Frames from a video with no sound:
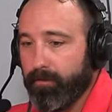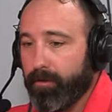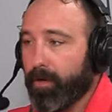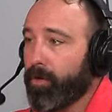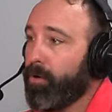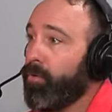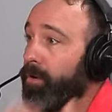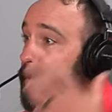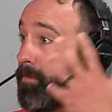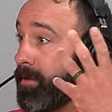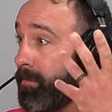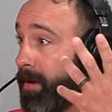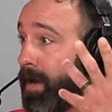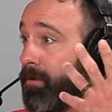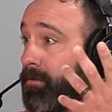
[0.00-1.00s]
they're going up in
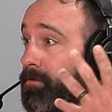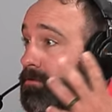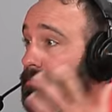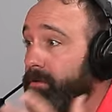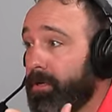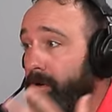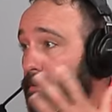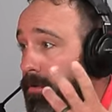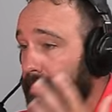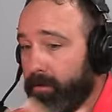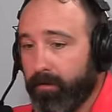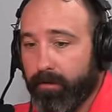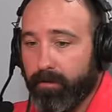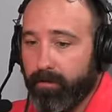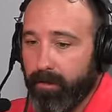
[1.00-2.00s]
the mountains, you know,
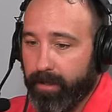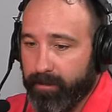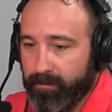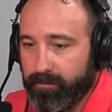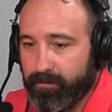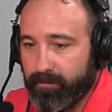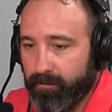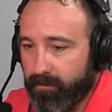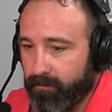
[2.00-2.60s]
and it's